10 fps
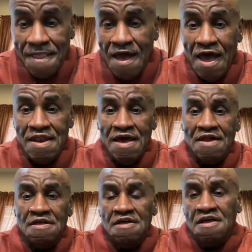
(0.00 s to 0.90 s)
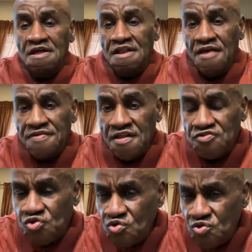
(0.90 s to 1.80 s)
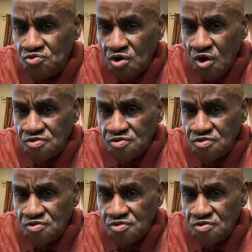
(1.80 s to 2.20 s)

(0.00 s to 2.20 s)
and then let's say the school